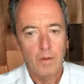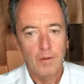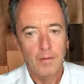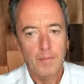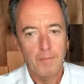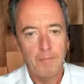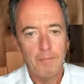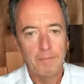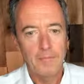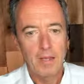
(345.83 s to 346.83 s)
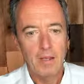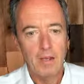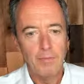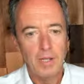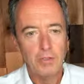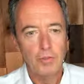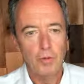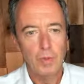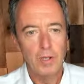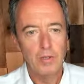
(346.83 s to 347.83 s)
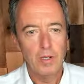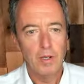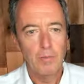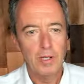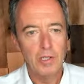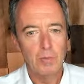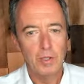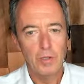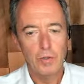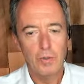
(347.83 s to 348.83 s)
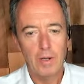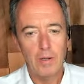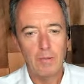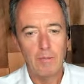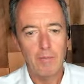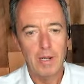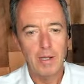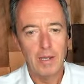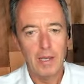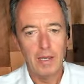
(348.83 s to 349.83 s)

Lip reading: Um, I'm not sure what else I could possibly do on my